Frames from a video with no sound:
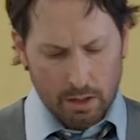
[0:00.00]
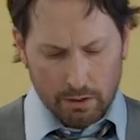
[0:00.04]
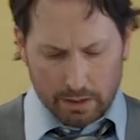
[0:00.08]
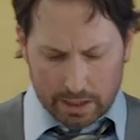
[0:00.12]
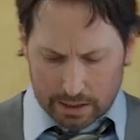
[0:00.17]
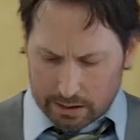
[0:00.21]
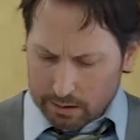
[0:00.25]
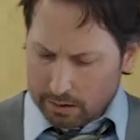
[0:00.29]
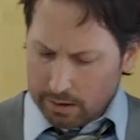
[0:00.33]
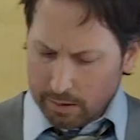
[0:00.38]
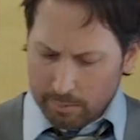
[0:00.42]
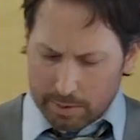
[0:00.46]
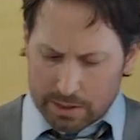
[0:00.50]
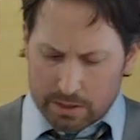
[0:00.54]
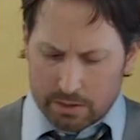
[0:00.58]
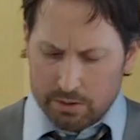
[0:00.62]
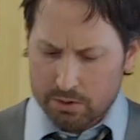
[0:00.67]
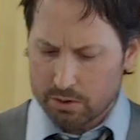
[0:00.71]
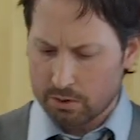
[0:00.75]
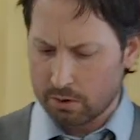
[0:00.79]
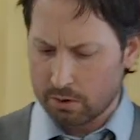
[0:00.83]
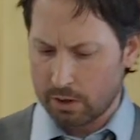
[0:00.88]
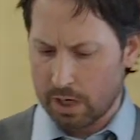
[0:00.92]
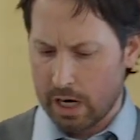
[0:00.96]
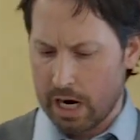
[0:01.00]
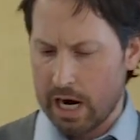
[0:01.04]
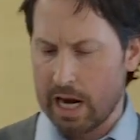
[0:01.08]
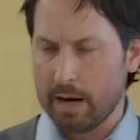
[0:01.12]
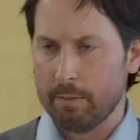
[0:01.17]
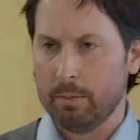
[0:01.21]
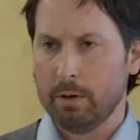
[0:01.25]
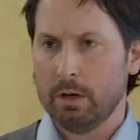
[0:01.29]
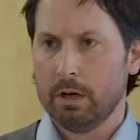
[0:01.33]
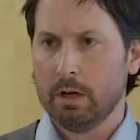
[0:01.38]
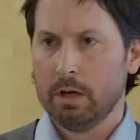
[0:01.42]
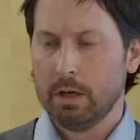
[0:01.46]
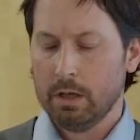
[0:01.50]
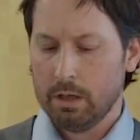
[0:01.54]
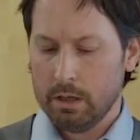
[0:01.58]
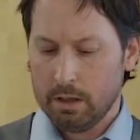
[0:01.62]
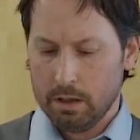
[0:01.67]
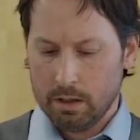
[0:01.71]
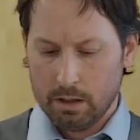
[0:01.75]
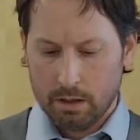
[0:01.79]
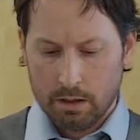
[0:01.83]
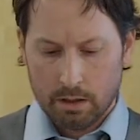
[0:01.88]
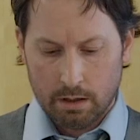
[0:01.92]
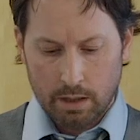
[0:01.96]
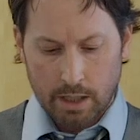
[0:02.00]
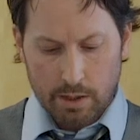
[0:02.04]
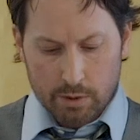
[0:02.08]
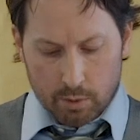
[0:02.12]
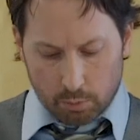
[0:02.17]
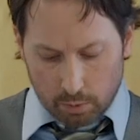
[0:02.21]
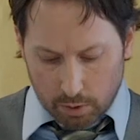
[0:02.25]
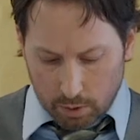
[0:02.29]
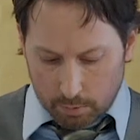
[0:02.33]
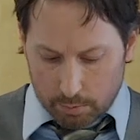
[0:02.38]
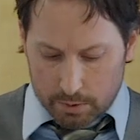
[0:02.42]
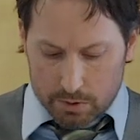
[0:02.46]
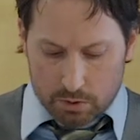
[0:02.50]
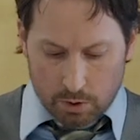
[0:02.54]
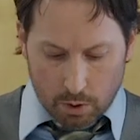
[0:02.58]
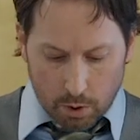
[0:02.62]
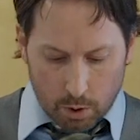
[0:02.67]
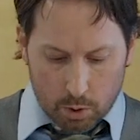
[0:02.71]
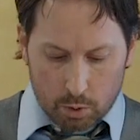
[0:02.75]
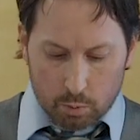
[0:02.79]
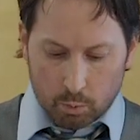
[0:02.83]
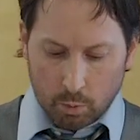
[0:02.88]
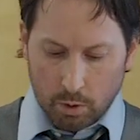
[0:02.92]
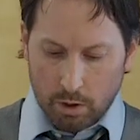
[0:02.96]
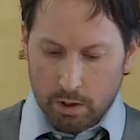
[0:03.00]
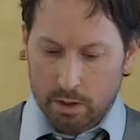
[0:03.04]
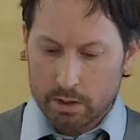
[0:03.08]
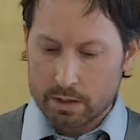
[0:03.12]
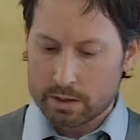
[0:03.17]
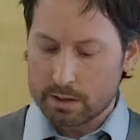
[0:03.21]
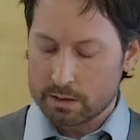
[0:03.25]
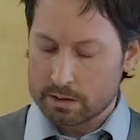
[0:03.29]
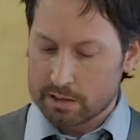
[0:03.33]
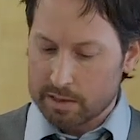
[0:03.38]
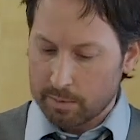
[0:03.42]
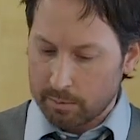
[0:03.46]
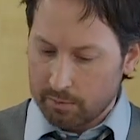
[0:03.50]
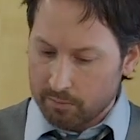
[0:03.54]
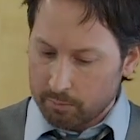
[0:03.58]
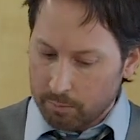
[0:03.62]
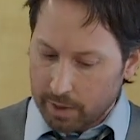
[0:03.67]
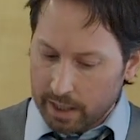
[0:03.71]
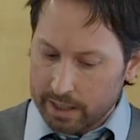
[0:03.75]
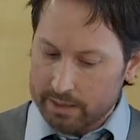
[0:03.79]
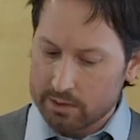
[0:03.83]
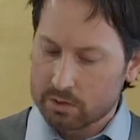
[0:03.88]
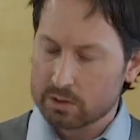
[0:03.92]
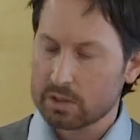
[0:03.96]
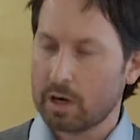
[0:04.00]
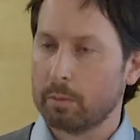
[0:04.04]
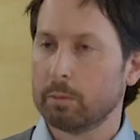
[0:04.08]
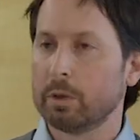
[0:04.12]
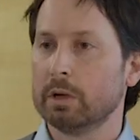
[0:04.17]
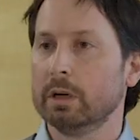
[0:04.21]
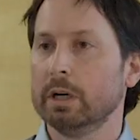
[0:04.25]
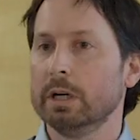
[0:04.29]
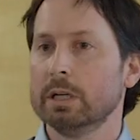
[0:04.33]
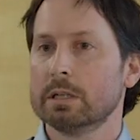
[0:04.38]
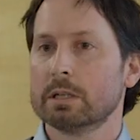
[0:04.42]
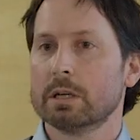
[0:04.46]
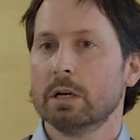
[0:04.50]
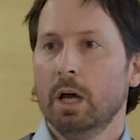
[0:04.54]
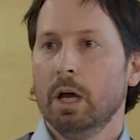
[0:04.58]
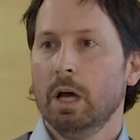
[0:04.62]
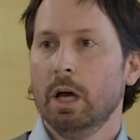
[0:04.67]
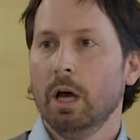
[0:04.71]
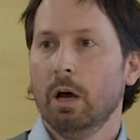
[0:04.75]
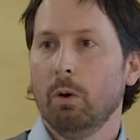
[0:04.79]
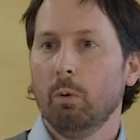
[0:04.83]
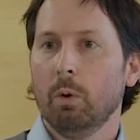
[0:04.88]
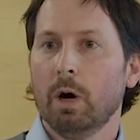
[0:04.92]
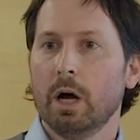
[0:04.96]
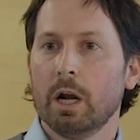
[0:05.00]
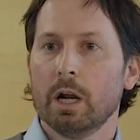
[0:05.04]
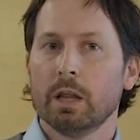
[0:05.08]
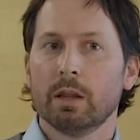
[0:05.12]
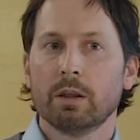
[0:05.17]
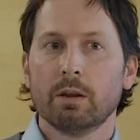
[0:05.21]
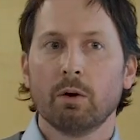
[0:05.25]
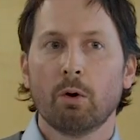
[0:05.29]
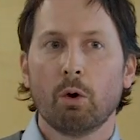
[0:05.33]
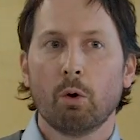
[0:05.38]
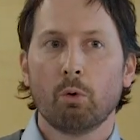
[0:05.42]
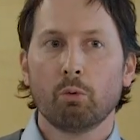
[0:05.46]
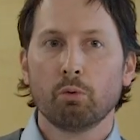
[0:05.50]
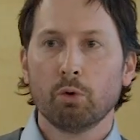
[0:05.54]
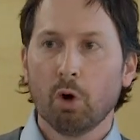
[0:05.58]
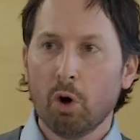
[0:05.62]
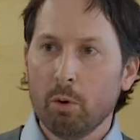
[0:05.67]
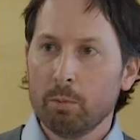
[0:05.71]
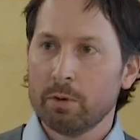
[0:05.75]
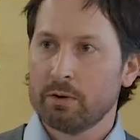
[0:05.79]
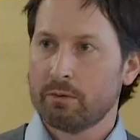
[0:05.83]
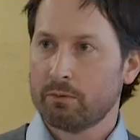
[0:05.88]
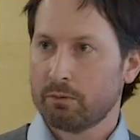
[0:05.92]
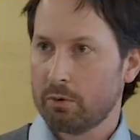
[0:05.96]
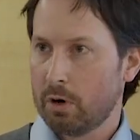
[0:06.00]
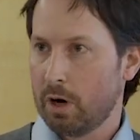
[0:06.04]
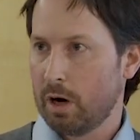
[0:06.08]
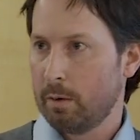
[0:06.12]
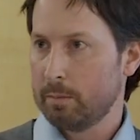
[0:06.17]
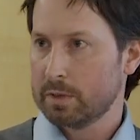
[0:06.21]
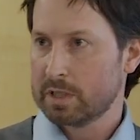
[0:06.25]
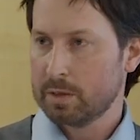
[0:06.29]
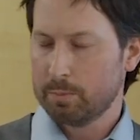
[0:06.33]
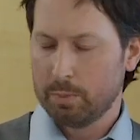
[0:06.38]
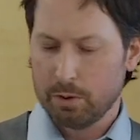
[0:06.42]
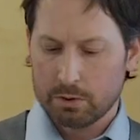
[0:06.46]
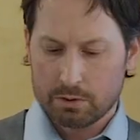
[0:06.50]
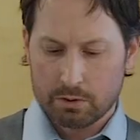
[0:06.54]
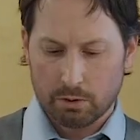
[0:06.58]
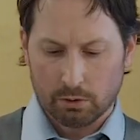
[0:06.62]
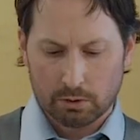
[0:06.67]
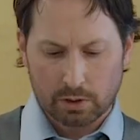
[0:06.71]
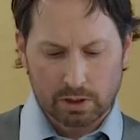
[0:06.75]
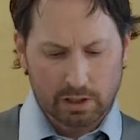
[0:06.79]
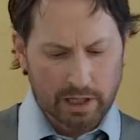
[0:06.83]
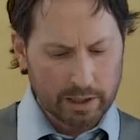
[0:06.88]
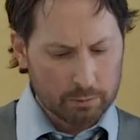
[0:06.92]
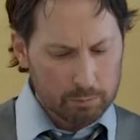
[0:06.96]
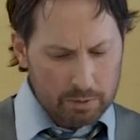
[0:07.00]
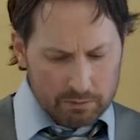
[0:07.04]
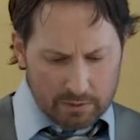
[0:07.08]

Okay, now let me describe, in the Romans' own words and some of my summaries, what the Roman farm is supposed to look like.